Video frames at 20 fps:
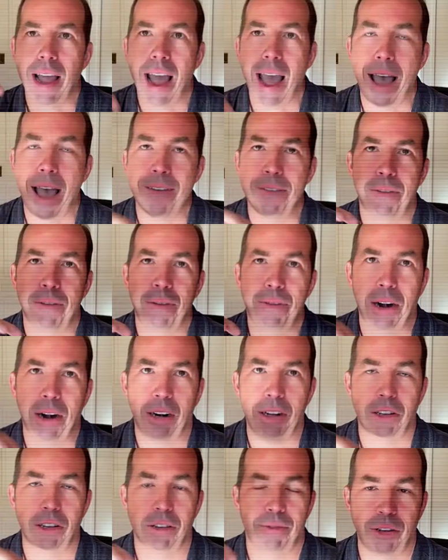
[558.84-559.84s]
have
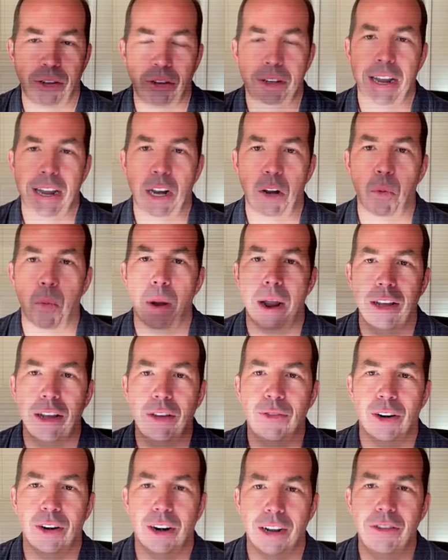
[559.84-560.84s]
fairly sophisticated
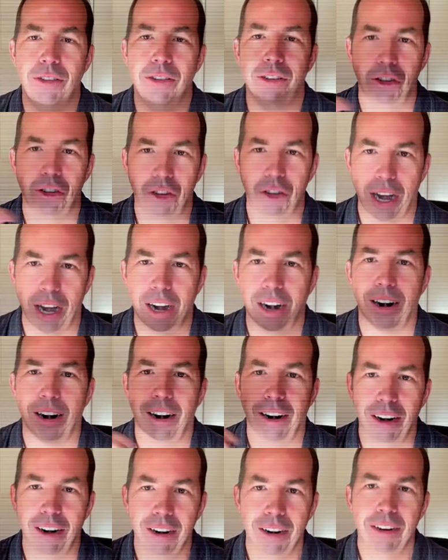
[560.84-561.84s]
ways for us to
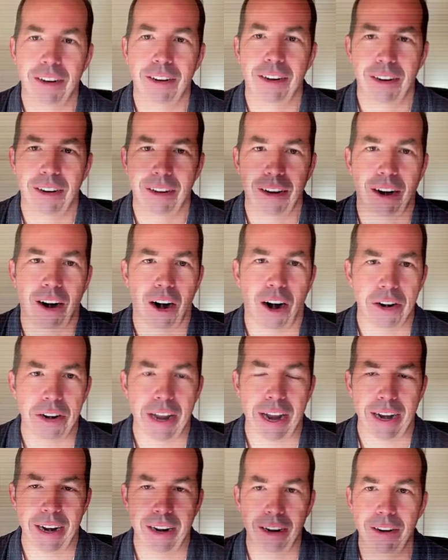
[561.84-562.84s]
share our
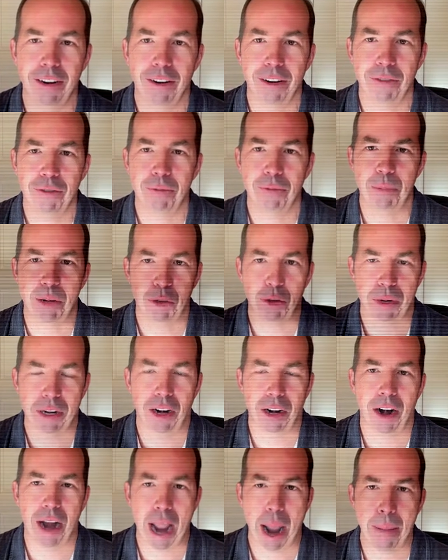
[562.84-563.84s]
data
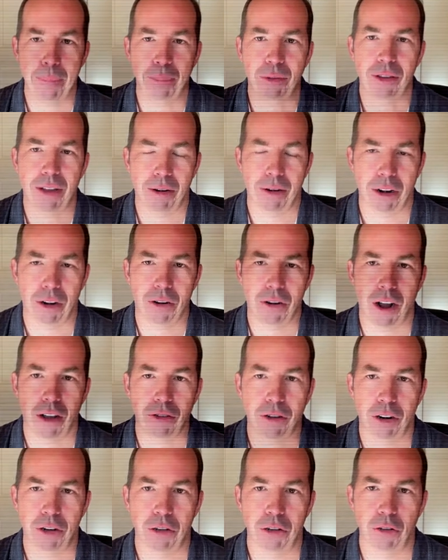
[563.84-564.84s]
between our apps and
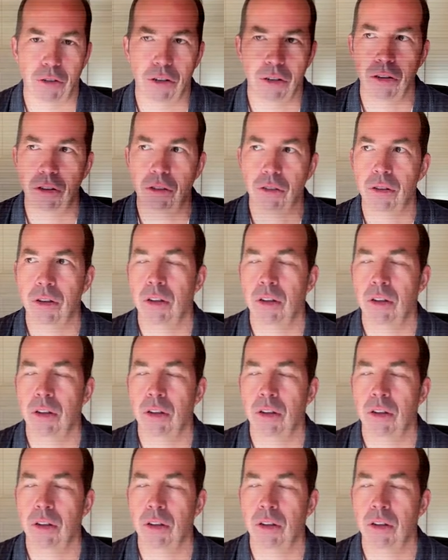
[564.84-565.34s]
across our users.